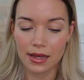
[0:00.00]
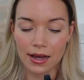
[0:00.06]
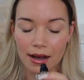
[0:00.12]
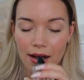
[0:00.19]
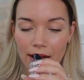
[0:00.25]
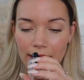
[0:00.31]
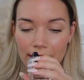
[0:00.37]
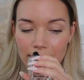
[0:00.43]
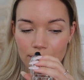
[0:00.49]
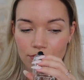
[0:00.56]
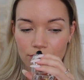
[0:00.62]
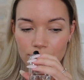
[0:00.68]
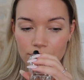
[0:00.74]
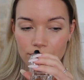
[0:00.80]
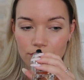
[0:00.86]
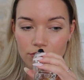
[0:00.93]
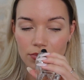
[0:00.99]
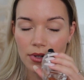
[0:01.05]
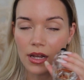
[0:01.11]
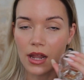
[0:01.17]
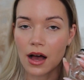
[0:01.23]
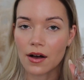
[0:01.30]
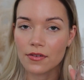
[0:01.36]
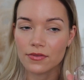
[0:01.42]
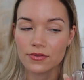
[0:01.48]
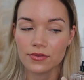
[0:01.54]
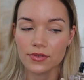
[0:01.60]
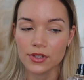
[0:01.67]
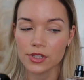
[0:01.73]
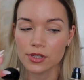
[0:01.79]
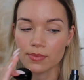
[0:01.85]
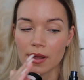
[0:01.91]
I love the
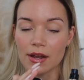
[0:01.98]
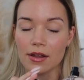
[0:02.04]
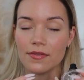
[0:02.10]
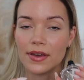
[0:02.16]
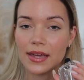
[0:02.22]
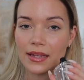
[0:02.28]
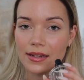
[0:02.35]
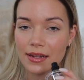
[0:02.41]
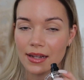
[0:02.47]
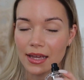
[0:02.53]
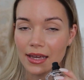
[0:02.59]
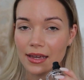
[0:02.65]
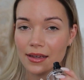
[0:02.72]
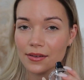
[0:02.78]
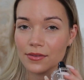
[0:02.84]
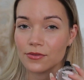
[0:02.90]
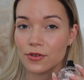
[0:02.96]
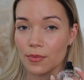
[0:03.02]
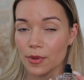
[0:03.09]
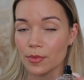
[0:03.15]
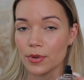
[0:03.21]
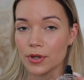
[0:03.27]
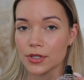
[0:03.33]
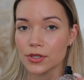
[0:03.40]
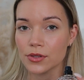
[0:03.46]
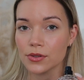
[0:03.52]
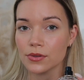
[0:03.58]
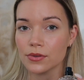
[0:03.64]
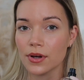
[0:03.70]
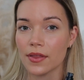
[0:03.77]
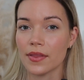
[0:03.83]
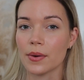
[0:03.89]
smell of it like from the bottle,
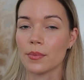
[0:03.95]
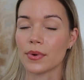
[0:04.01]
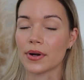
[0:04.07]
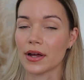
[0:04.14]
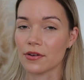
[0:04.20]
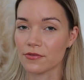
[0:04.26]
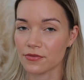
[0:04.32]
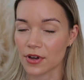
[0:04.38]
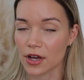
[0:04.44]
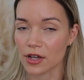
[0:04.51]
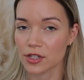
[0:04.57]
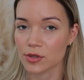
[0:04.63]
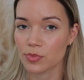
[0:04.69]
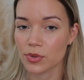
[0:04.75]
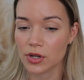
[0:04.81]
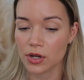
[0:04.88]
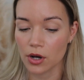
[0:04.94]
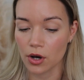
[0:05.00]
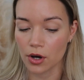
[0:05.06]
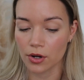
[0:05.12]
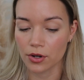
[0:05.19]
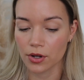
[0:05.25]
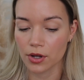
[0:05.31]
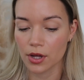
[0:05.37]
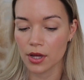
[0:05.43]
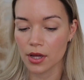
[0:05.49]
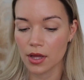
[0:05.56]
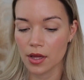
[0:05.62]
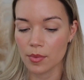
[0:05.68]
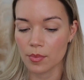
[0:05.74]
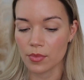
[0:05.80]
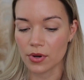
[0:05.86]
and then when I first put it on,
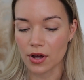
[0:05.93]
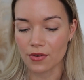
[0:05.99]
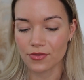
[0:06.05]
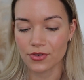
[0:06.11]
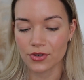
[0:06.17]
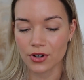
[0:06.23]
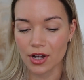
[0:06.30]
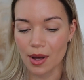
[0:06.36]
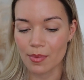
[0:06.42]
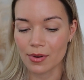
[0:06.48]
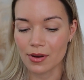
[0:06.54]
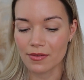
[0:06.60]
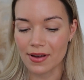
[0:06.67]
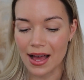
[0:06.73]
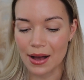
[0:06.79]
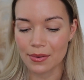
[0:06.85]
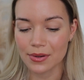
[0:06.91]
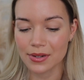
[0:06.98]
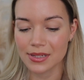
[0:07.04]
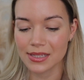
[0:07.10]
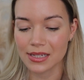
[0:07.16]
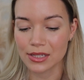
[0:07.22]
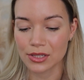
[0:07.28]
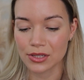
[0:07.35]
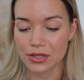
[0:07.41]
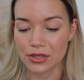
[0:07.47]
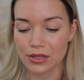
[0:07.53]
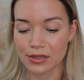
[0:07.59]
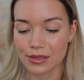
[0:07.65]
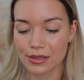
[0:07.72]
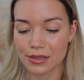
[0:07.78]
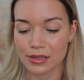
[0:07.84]
but after a couple of hours it's
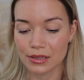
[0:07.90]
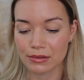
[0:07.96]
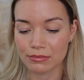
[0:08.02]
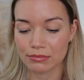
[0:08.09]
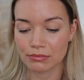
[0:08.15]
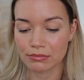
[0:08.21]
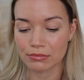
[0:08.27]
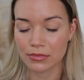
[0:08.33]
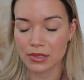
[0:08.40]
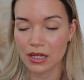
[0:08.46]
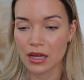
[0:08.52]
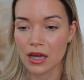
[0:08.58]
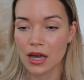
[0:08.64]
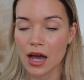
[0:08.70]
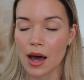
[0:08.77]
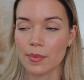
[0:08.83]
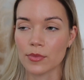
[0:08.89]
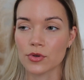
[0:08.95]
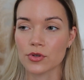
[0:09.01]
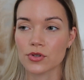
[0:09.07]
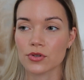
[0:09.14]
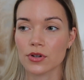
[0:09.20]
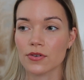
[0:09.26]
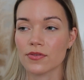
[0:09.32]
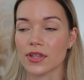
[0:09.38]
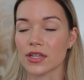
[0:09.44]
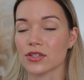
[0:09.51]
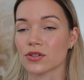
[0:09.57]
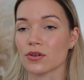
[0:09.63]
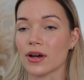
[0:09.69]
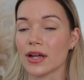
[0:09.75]
just, I'm not sure if that's got